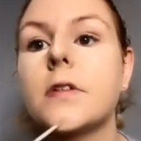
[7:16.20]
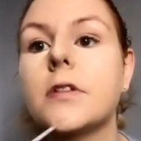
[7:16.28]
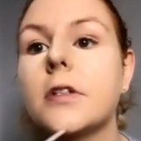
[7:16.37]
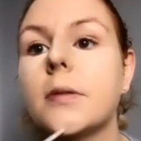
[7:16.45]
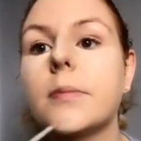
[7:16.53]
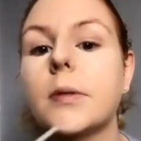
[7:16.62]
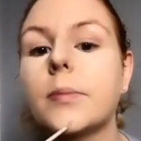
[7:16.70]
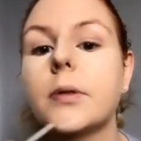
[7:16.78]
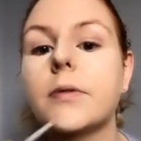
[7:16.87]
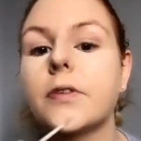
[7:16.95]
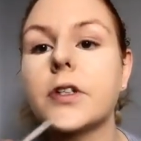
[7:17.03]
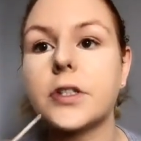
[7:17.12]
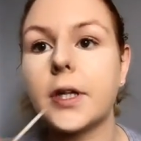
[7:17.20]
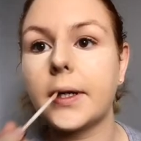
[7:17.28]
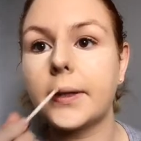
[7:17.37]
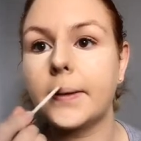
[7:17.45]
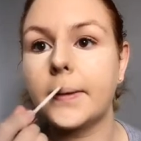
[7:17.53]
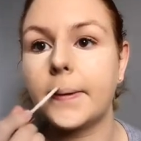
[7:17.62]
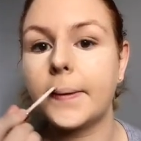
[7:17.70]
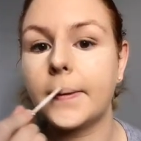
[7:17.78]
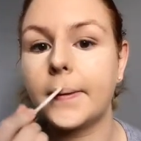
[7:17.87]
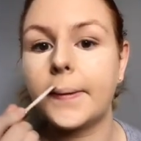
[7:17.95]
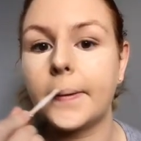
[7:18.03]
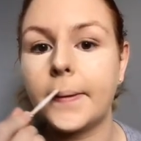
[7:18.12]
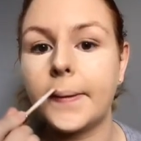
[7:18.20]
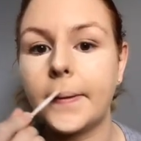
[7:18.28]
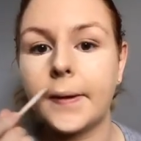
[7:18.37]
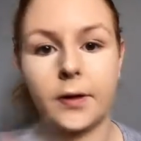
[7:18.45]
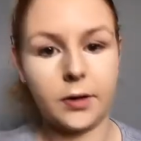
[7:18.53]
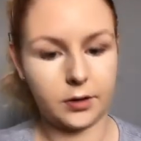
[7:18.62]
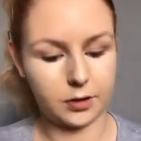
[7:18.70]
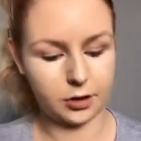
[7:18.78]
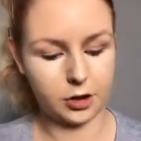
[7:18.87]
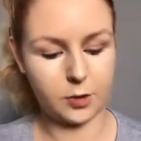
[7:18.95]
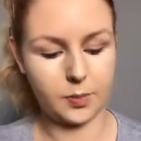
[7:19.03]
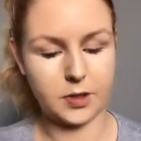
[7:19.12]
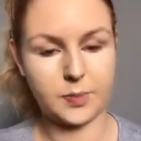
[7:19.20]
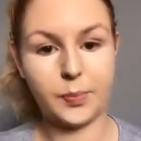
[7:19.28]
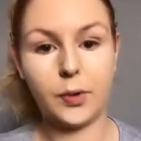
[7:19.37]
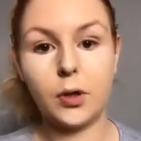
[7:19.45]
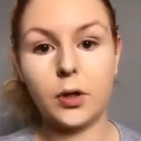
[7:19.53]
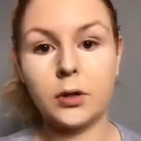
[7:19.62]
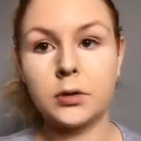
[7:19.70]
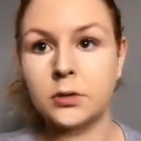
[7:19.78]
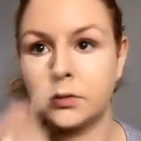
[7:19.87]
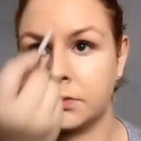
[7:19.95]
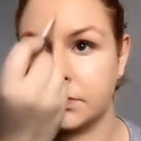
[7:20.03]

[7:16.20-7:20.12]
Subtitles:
a stripe in the bottom of our chin, on our cupid's bow,